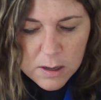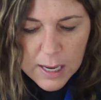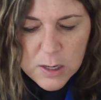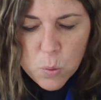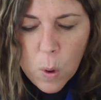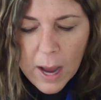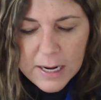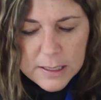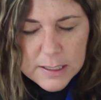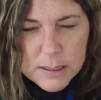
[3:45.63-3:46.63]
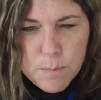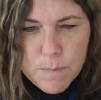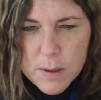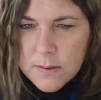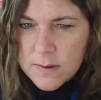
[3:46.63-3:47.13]
And why did this
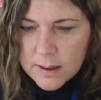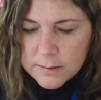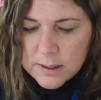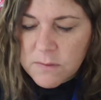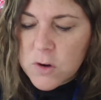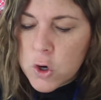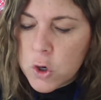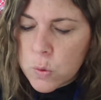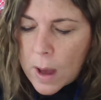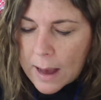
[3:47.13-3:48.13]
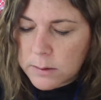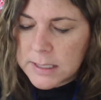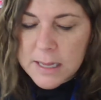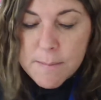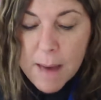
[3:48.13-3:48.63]
business of Newhouse
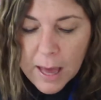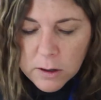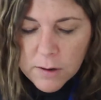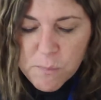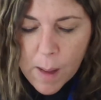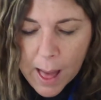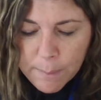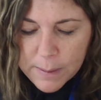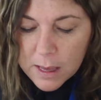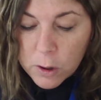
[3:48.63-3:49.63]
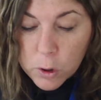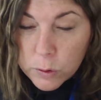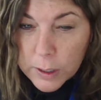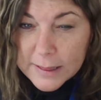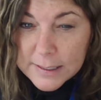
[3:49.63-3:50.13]
and the matter of Poppy
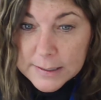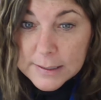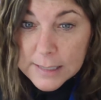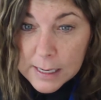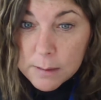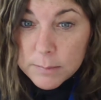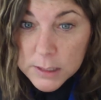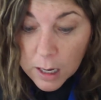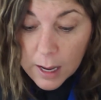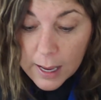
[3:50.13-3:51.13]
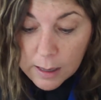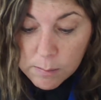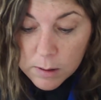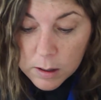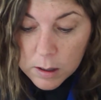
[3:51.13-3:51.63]
occur at the same time?
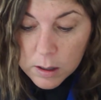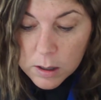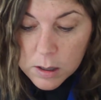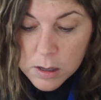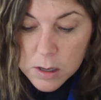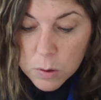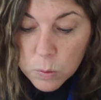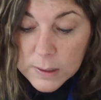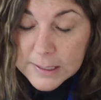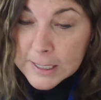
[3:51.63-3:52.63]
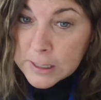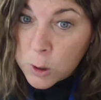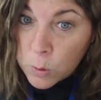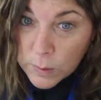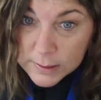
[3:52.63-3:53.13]
Was it a
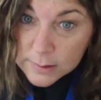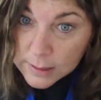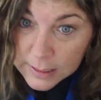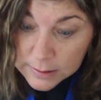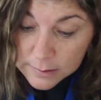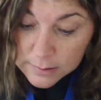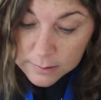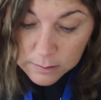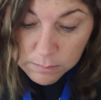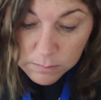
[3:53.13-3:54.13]
coincidence?